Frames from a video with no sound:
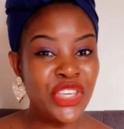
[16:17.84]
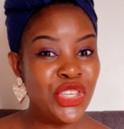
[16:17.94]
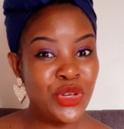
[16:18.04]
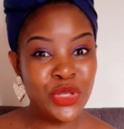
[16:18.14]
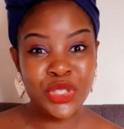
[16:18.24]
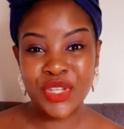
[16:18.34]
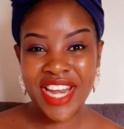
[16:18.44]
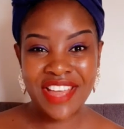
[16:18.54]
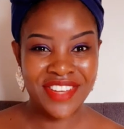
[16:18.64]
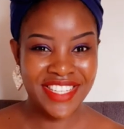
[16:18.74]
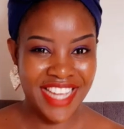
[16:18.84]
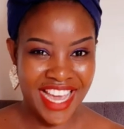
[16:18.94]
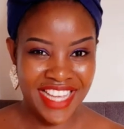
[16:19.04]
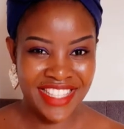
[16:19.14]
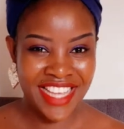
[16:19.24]
you should never
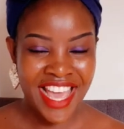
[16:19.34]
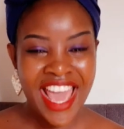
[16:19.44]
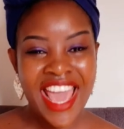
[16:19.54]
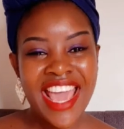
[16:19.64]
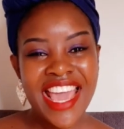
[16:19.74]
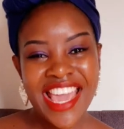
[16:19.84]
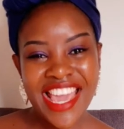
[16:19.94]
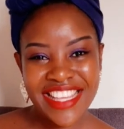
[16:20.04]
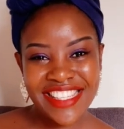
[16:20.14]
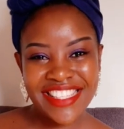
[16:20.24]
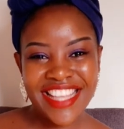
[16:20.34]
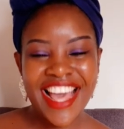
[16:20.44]
date is